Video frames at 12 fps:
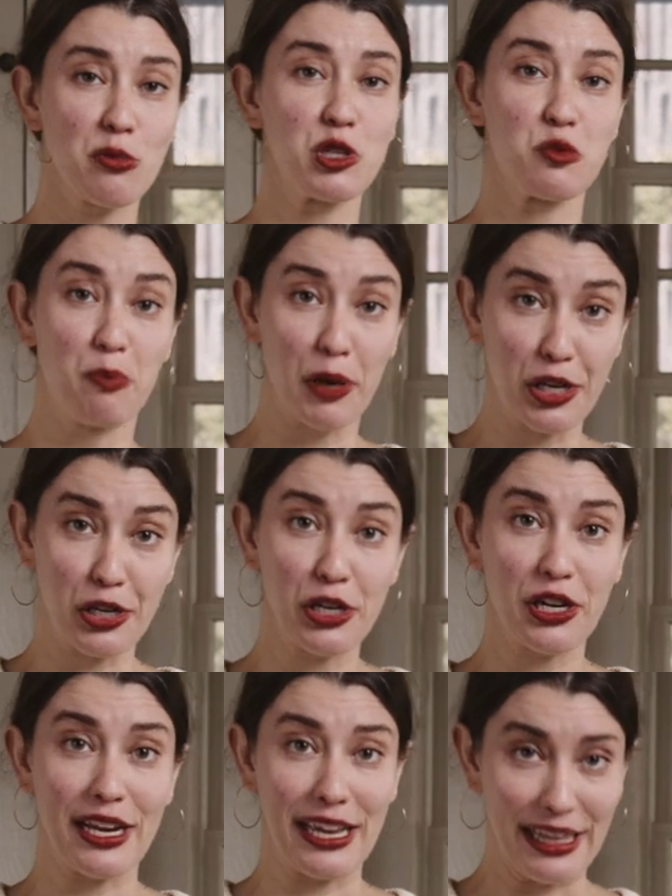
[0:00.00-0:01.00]
much
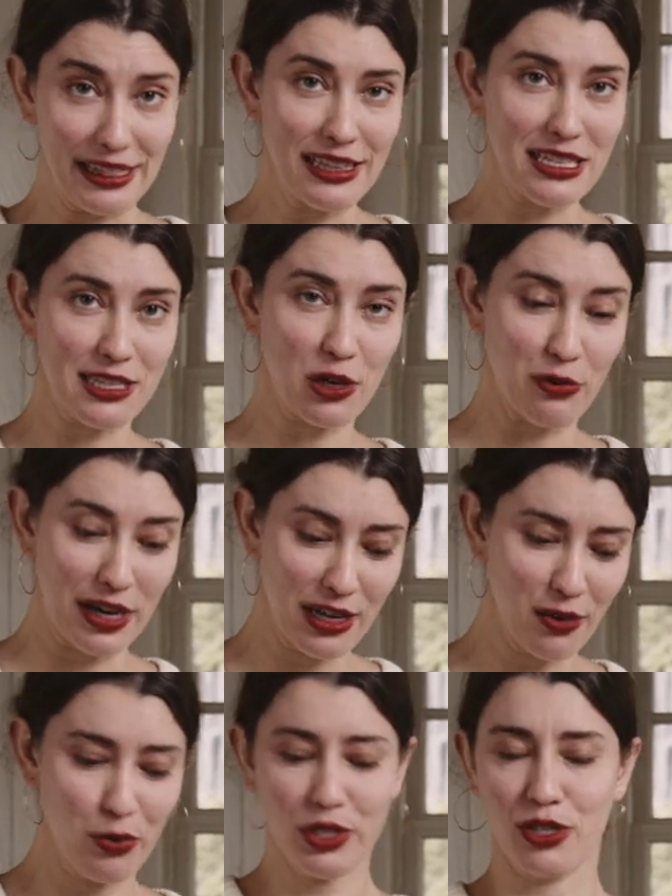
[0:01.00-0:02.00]
butter in this already,
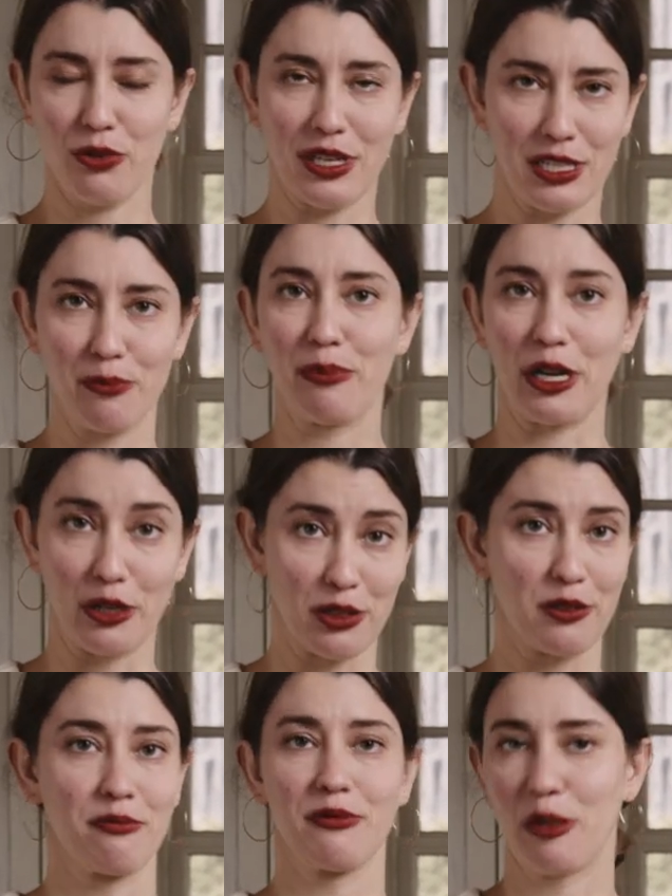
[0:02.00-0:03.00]
we don't need to butter
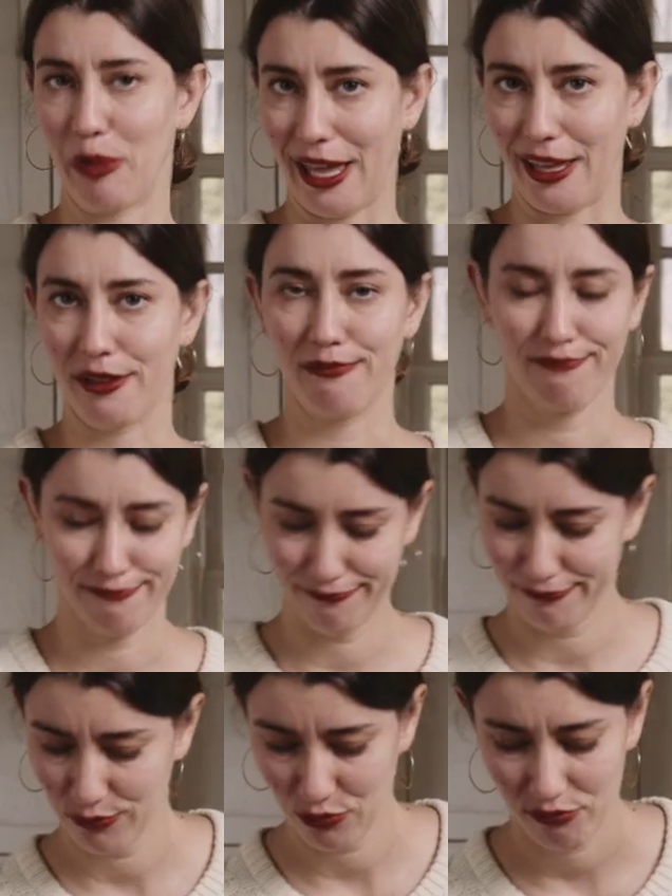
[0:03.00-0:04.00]
the pan.
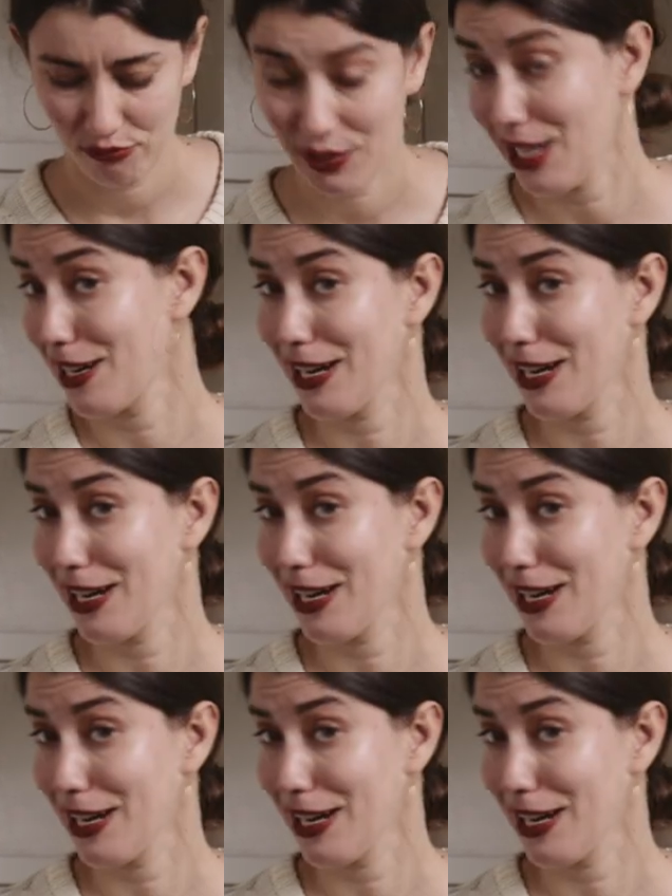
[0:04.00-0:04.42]
Kind of